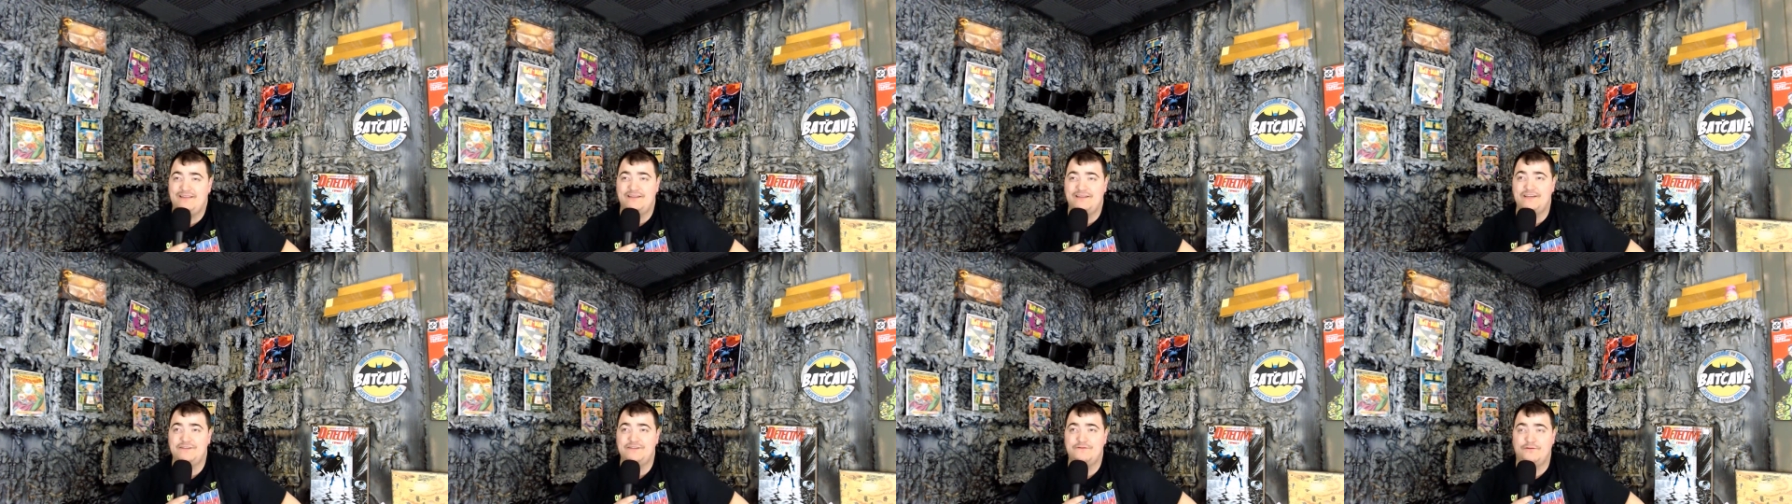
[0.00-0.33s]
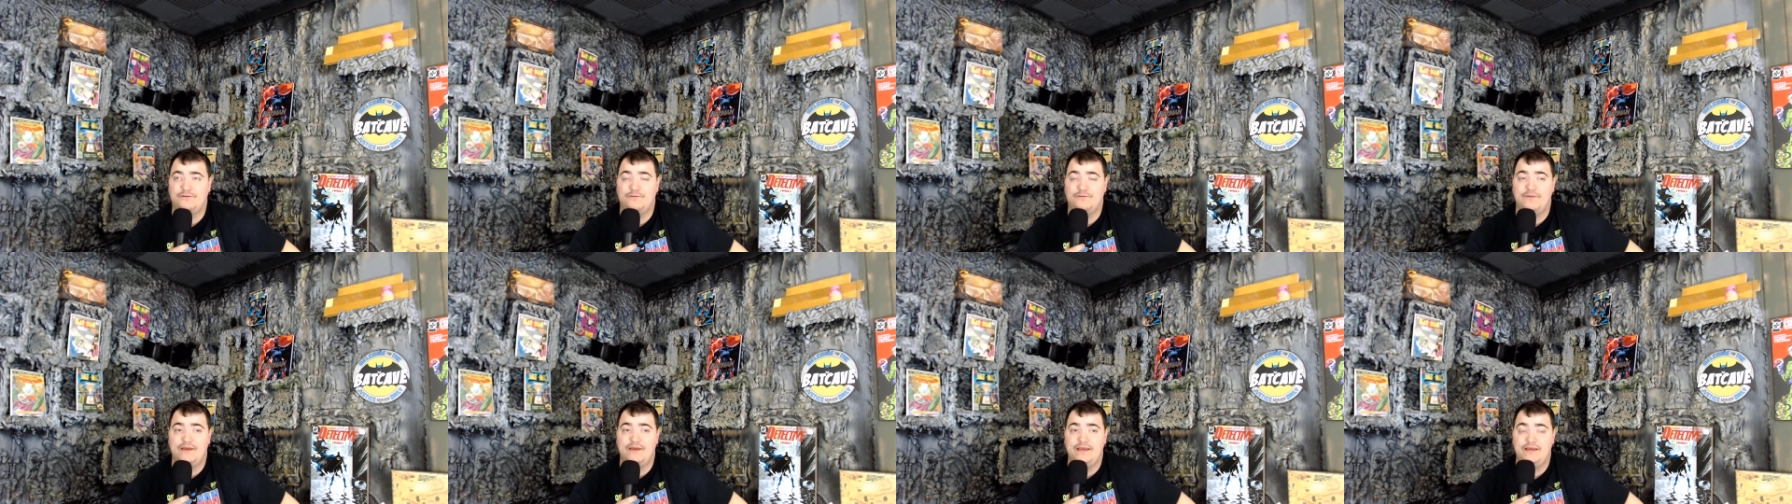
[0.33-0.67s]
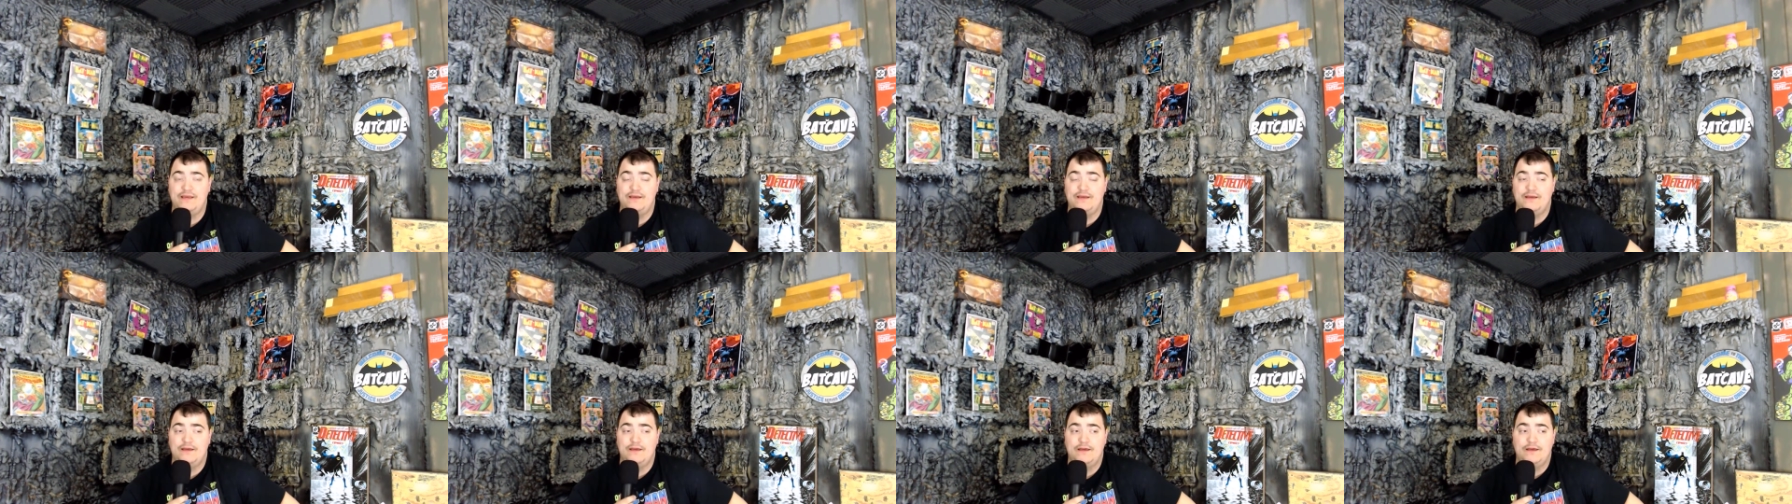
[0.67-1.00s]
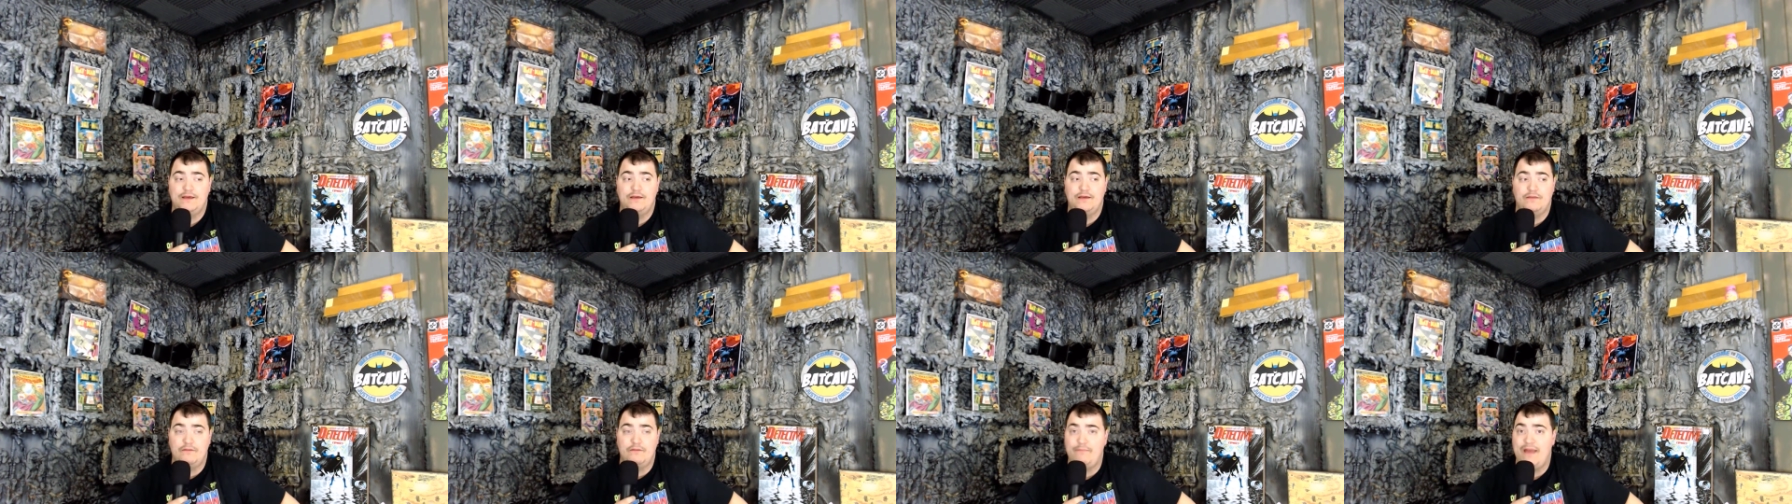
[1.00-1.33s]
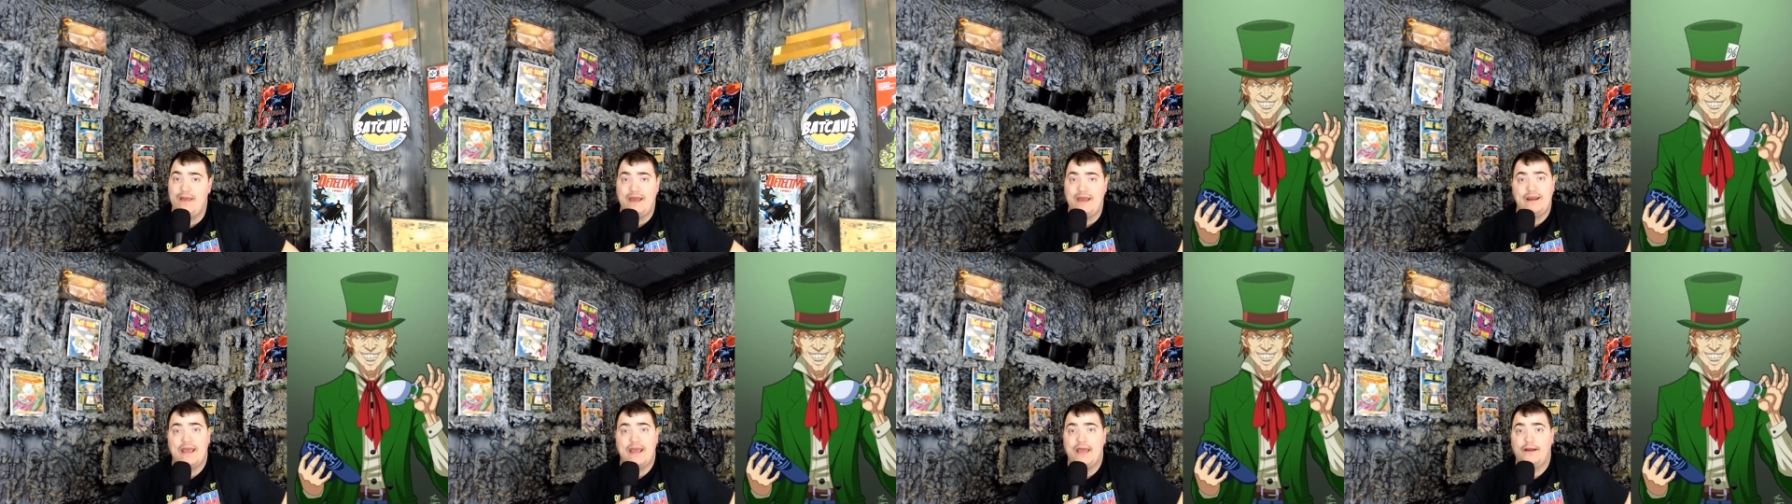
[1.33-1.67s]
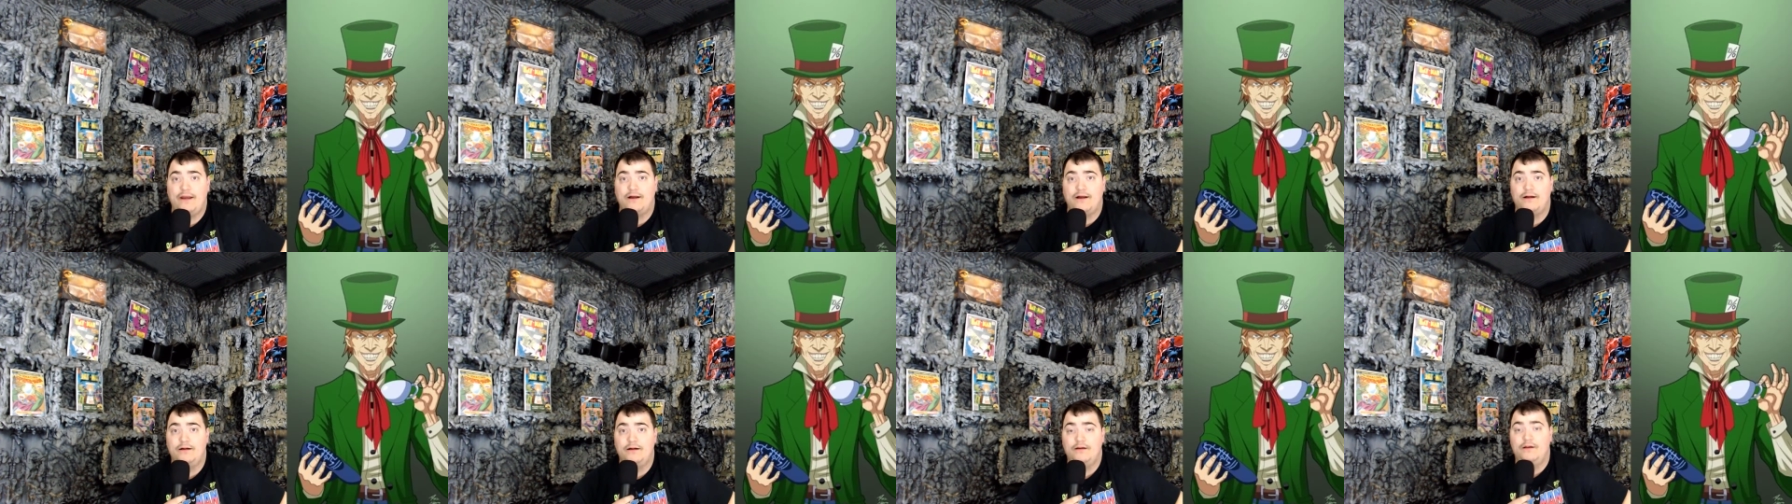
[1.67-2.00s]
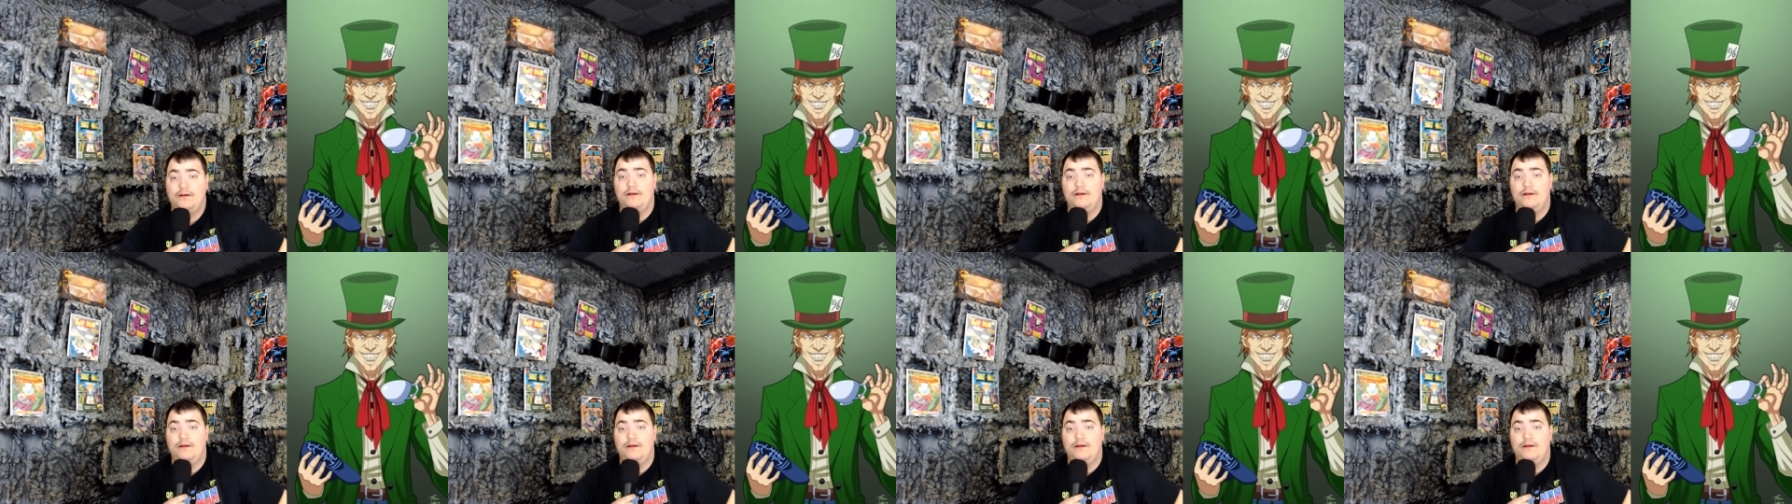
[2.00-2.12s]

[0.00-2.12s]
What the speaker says: least for me, the Mad Hatter.